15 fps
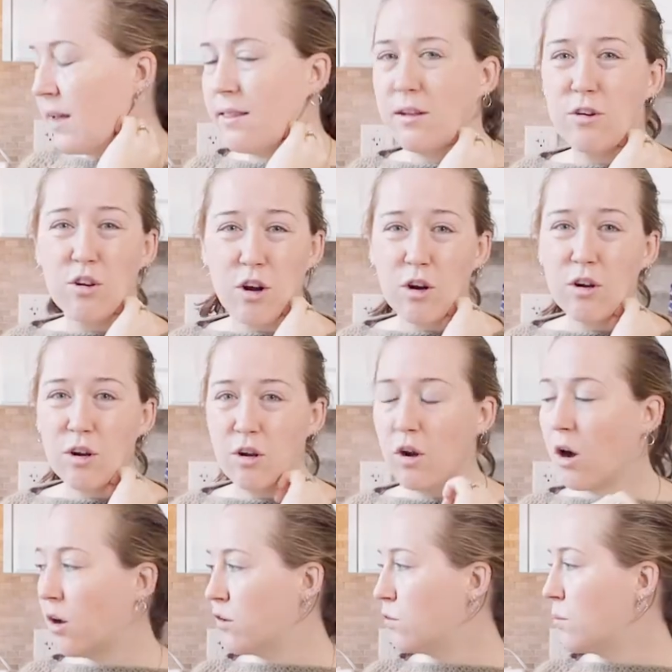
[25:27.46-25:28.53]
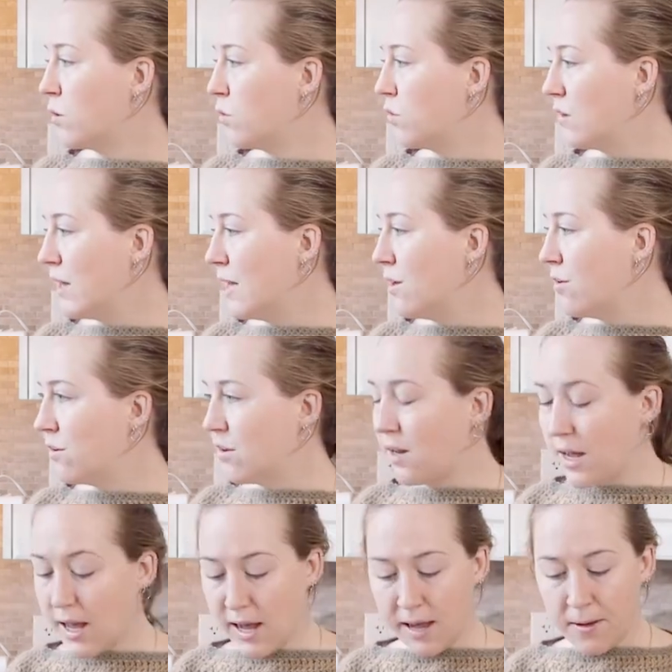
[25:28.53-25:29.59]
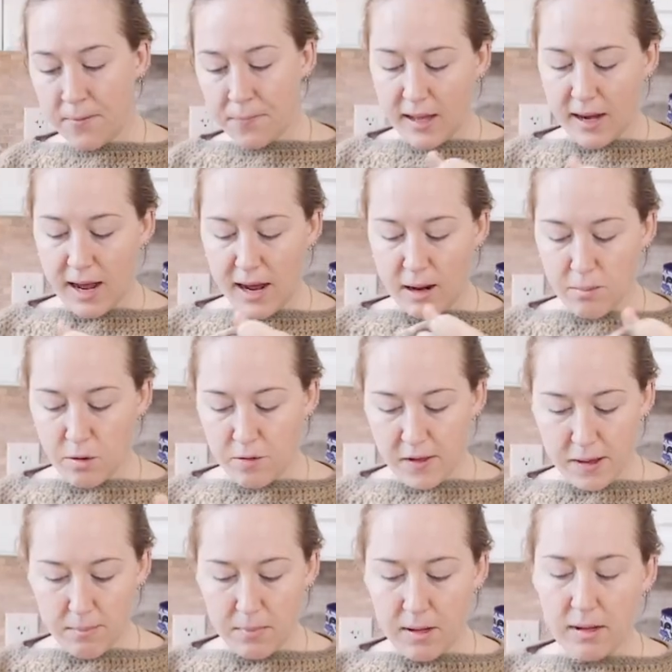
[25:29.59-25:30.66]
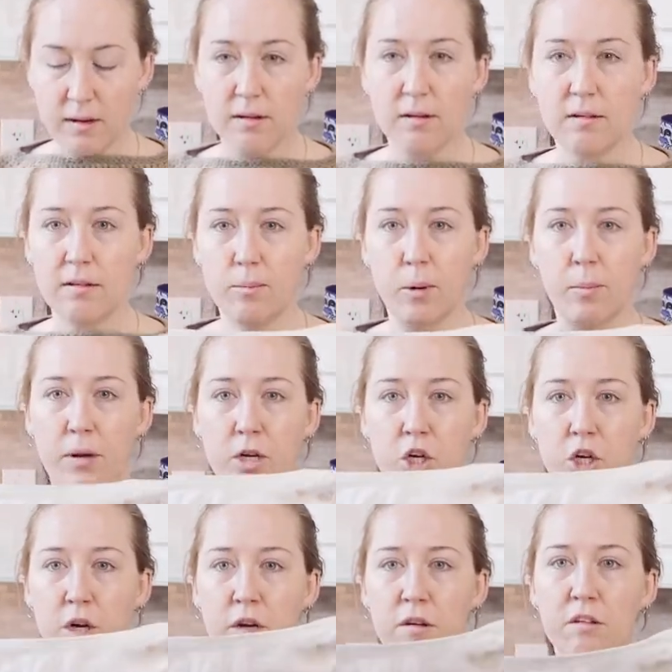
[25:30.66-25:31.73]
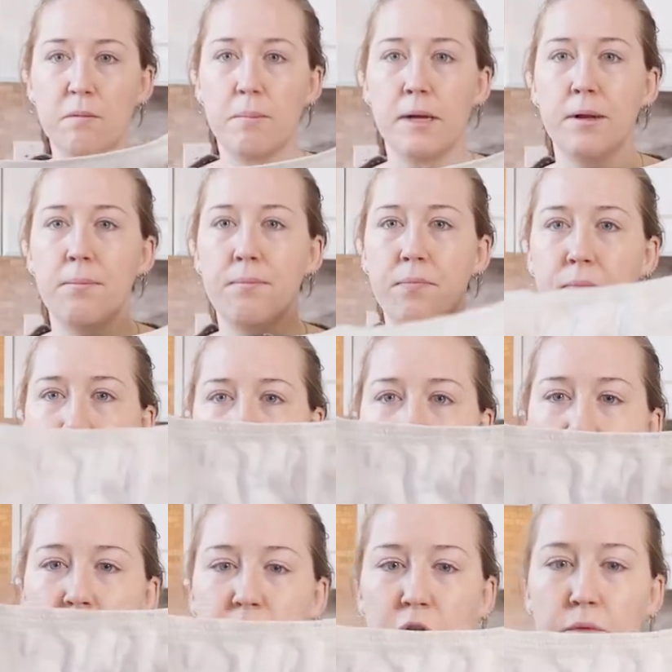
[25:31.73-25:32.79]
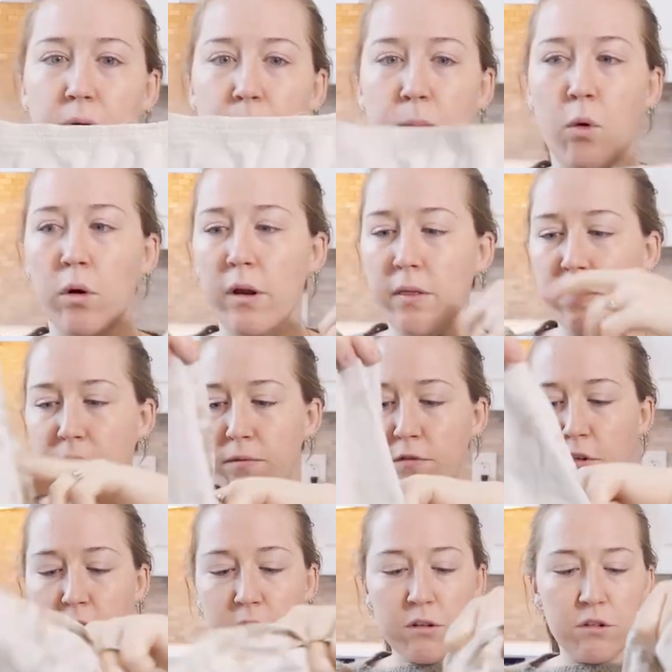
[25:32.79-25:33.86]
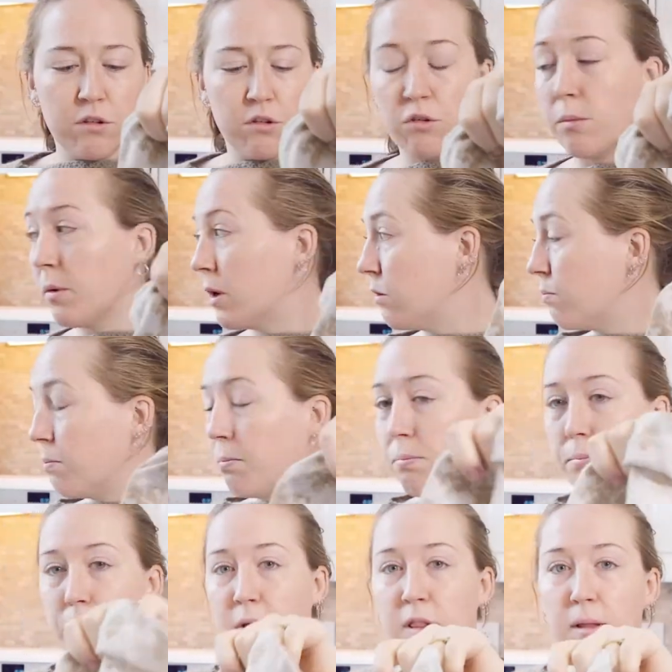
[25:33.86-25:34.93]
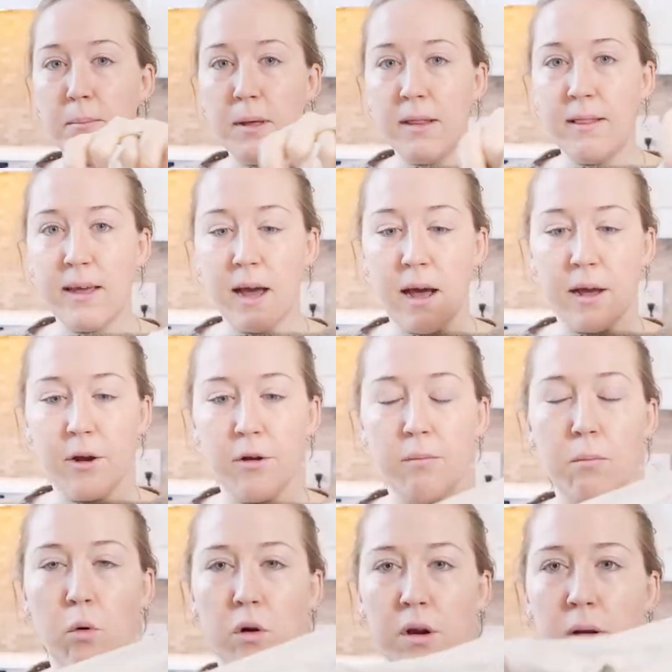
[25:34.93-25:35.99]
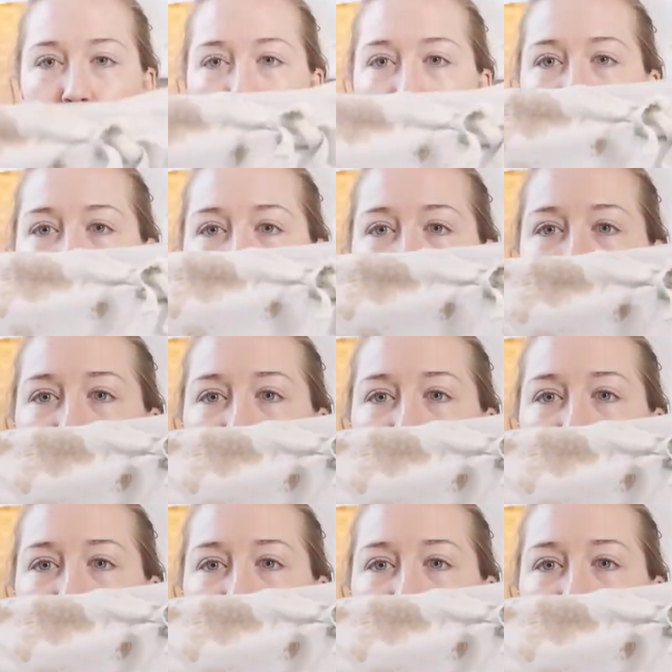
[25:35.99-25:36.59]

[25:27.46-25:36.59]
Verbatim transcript: and the dark cosmos later today and hammer them into some of my shirts, but I have to remordant them first. So I'm gonna put them in the iron mordant pot.